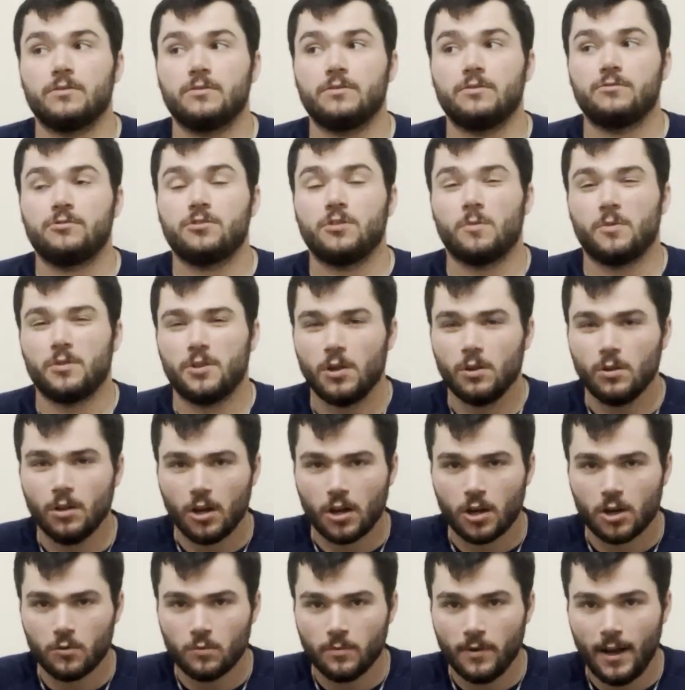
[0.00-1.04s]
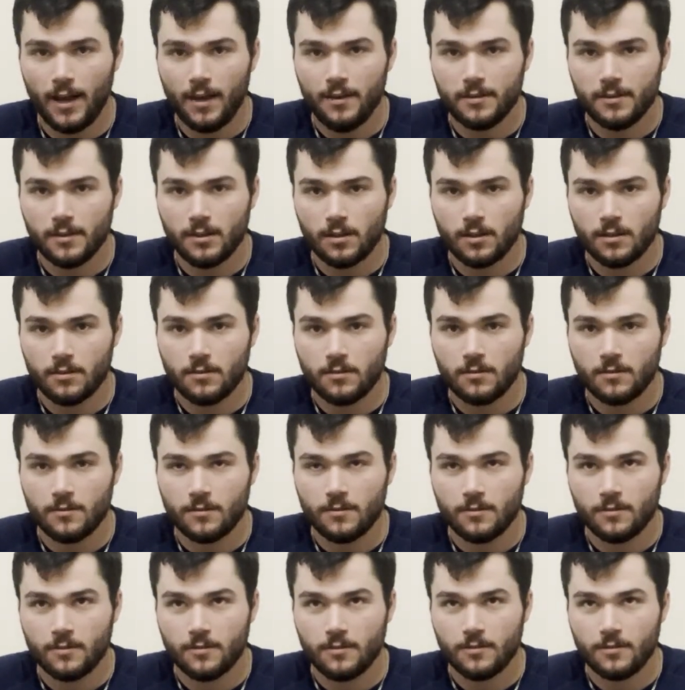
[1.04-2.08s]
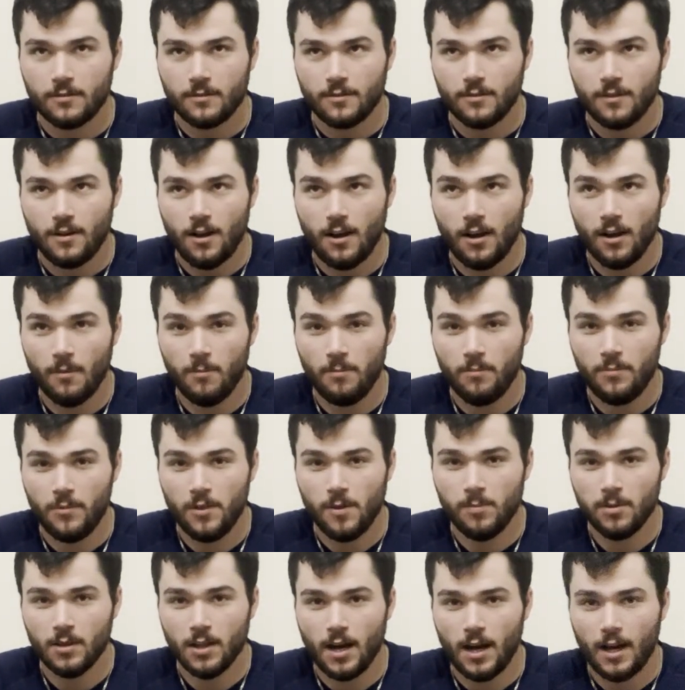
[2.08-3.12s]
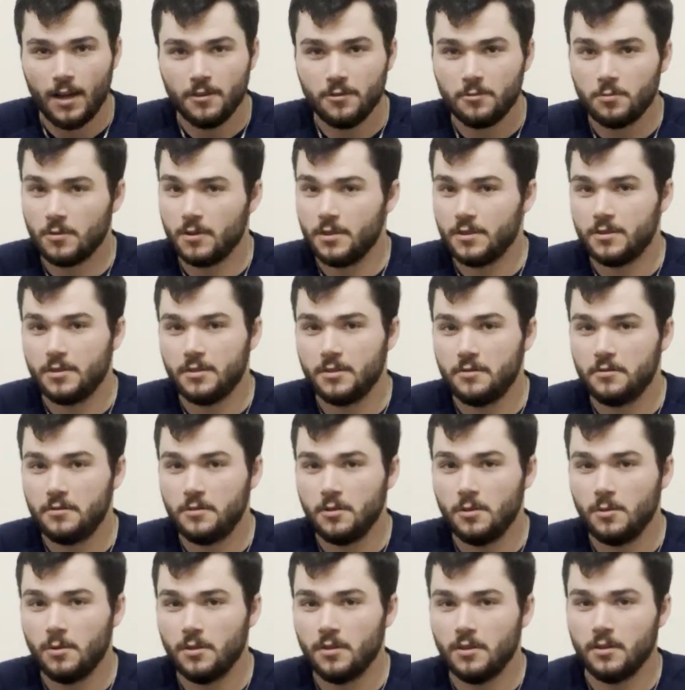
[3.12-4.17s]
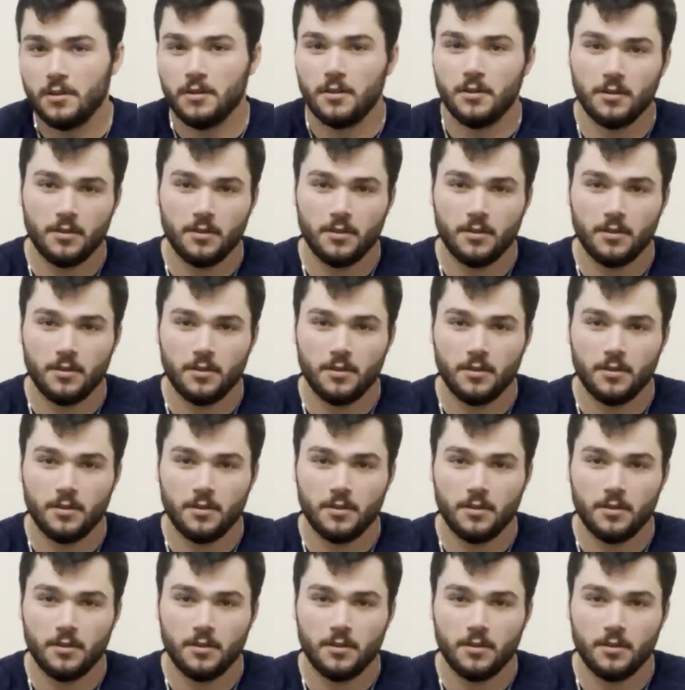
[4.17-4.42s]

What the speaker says: So we're no longer raising up the blinds, we're just doing